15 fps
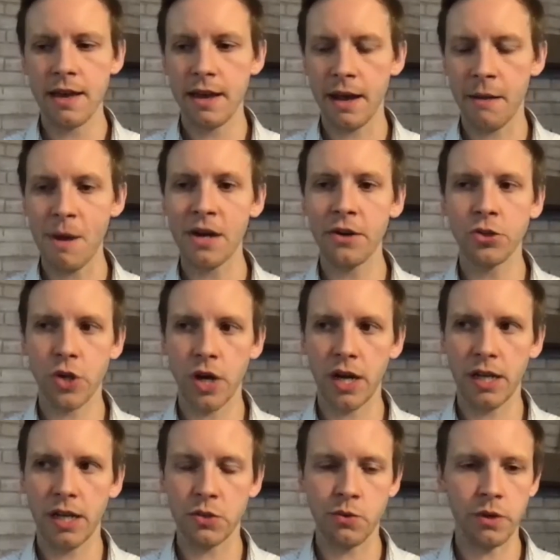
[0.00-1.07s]
Model
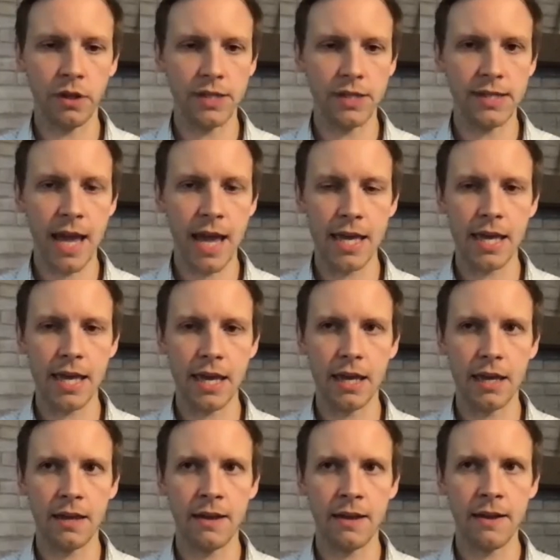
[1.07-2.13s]
training is really
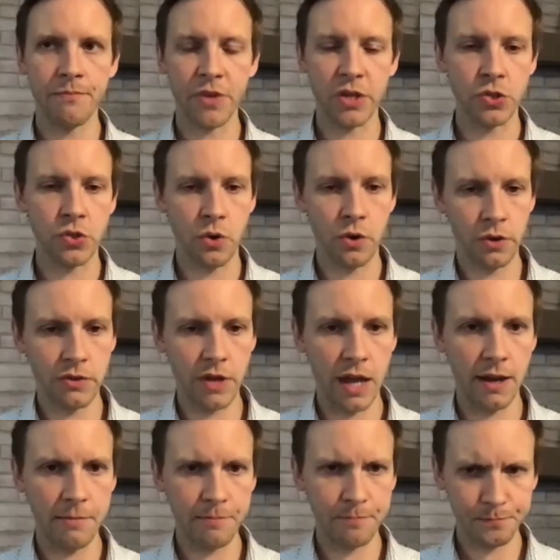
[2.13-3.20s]
taking historical data,